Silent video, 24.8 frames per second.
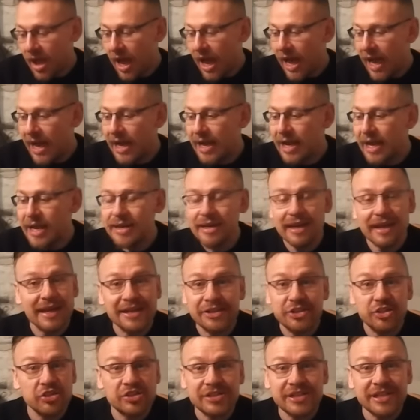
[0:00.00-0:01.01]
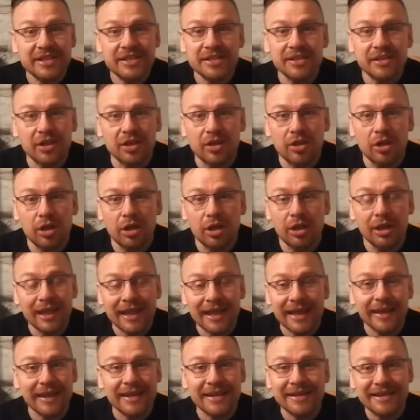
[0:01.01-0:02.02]
And it just didn't
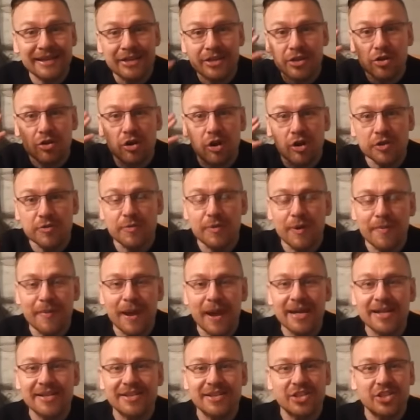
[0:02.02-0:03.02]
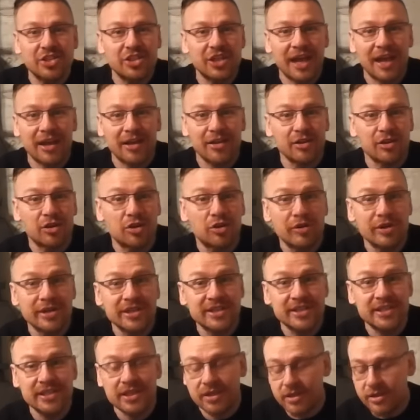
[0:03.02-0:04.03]
click, it didn't cross my mind to check the
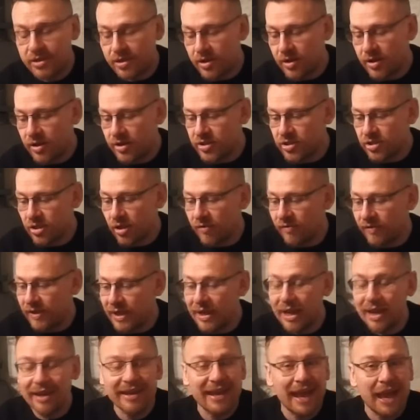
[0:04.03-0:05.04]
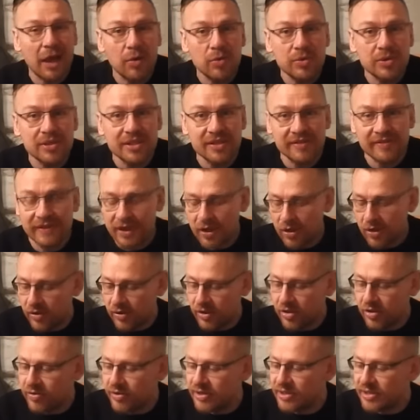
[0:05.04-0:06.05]
Christian sort of like accounts of it, or
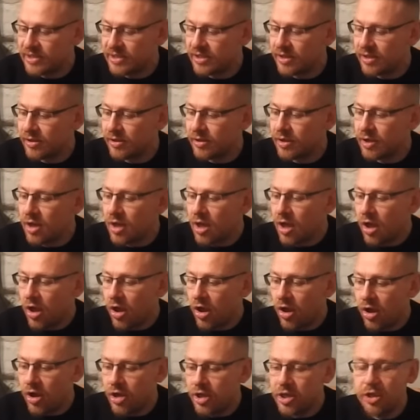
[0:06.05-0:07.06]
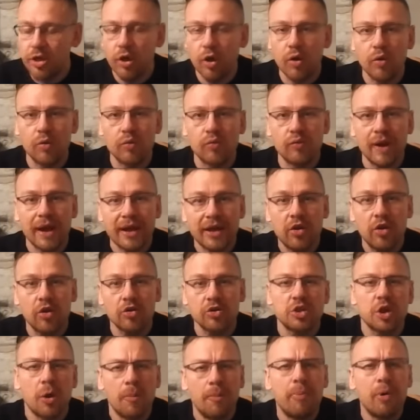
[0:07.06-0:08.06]
the Christian, you know,
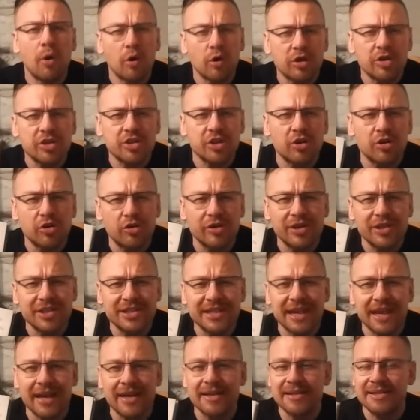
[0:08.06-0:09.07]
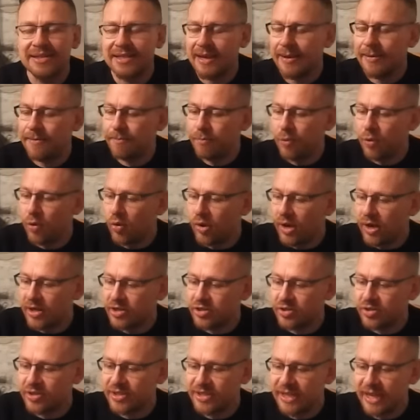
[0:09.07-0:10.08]
records or books on Christianity, more I
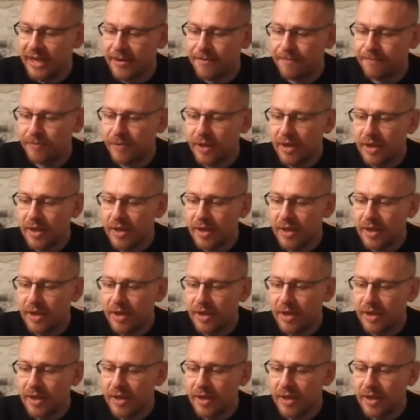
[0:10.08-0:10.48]
should say.